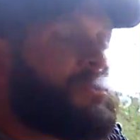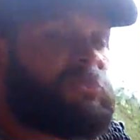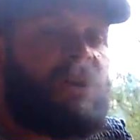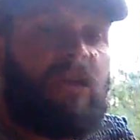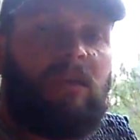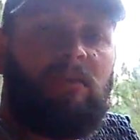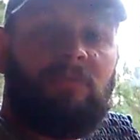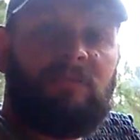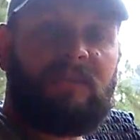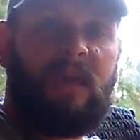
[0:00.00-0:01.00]
check
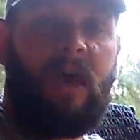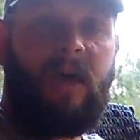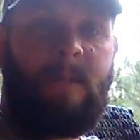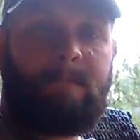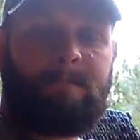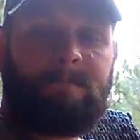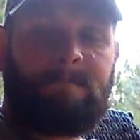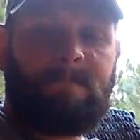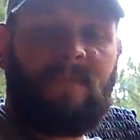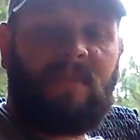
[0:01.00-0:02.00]
in, say hi,
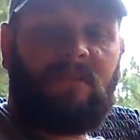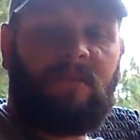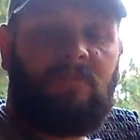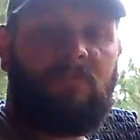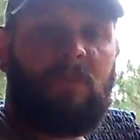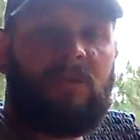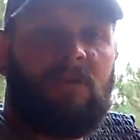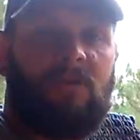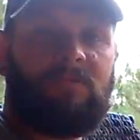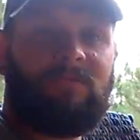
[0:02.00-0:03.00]
let everybody
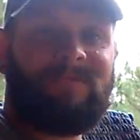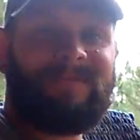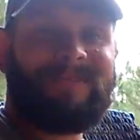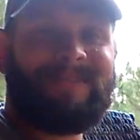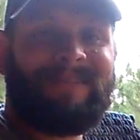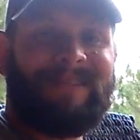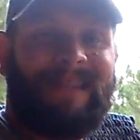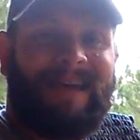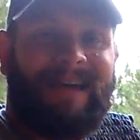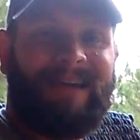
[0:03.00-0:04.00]
know I'm still
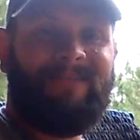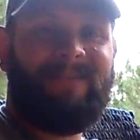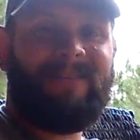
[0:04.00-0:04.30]
alive.